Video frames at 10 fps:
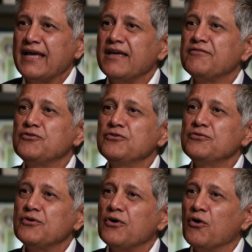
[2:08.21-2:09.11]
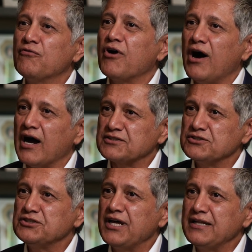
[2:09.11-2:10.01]
if you
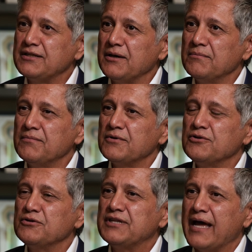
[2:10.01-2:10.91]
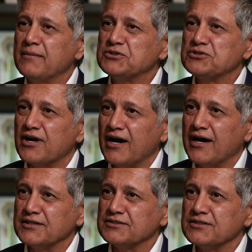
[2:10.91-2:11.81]
over-oxygenate them, you damage their
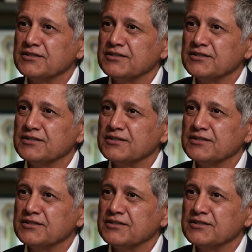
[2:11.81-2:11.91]
eyes.